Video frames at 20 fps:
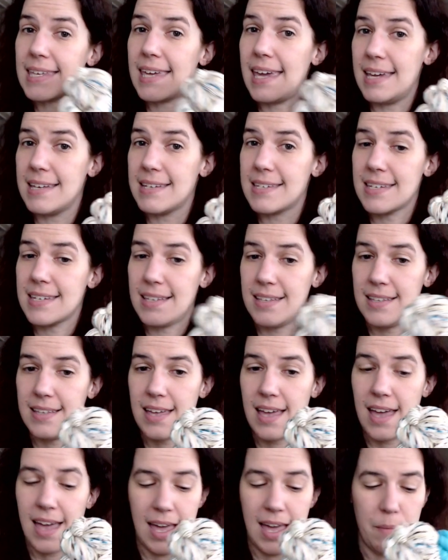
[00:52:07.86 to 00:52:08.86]
kit
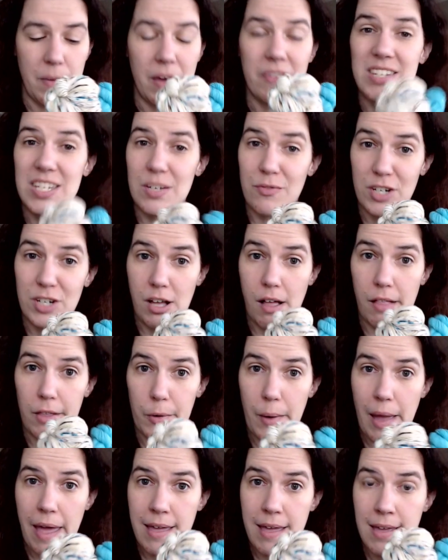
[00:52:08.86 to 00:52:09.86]
of a different
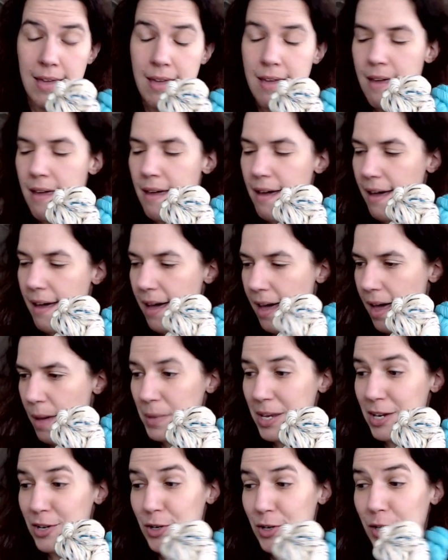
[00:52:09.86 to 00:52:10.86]
colorway
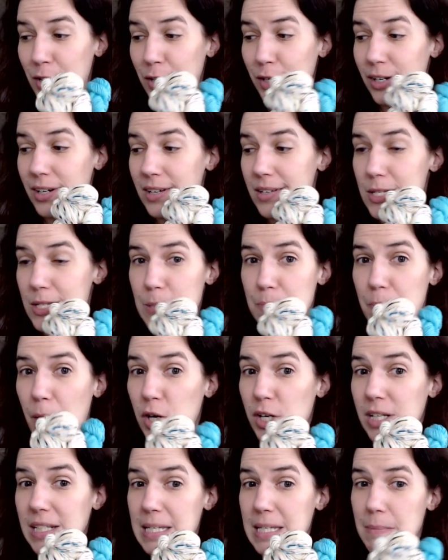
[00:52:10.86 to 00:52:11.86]
in her
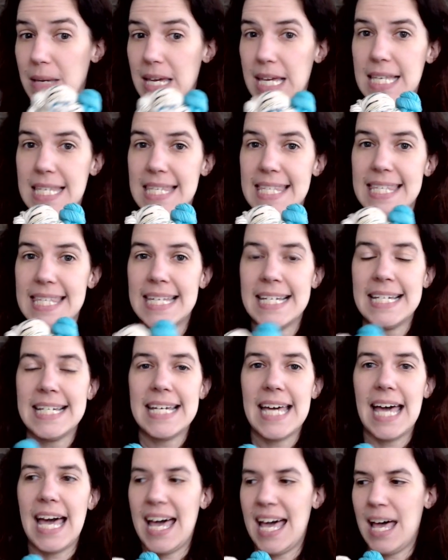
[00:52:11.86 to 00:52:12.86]
sparkly base.
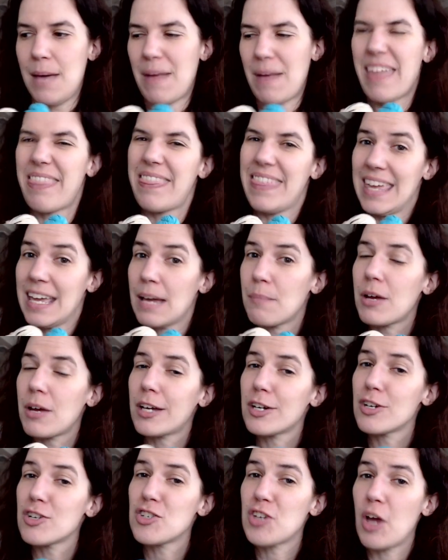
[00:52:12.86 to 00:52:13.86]
I think I'm not
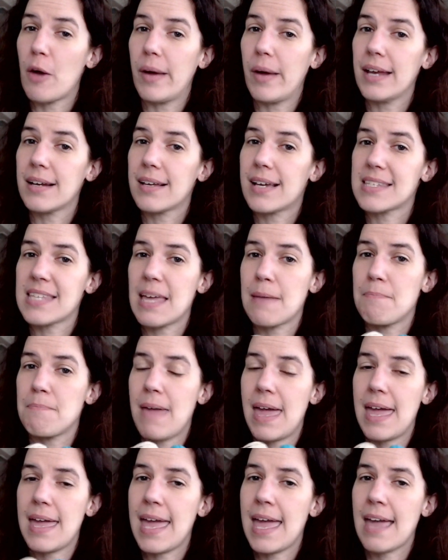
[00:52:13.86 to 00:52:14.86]
going to show it because I
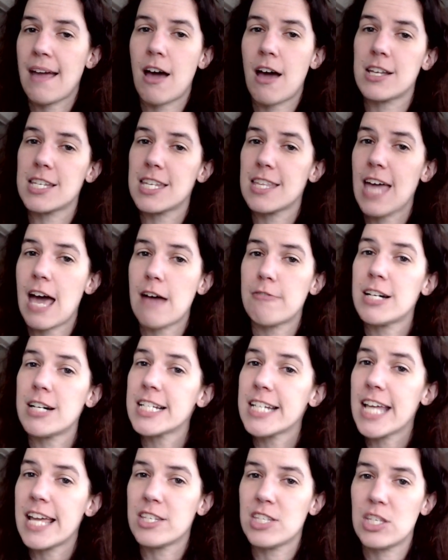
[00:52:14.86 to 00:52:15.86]
may hang on to that
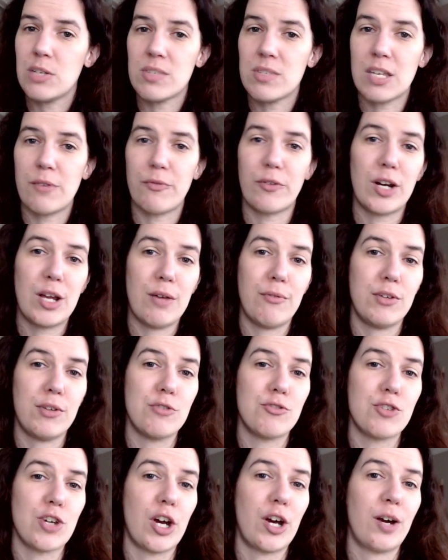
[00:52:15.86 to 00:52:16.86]
one and use it for a
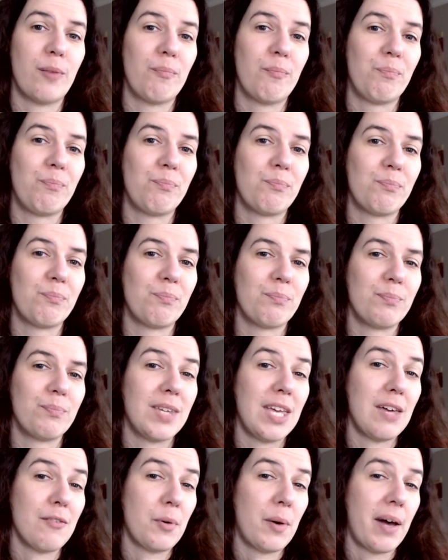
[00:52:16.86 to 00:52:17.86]
future
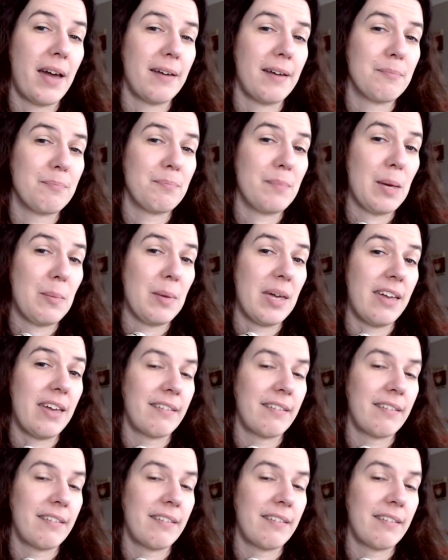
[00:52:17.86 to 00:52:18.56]
giveaway, maybe.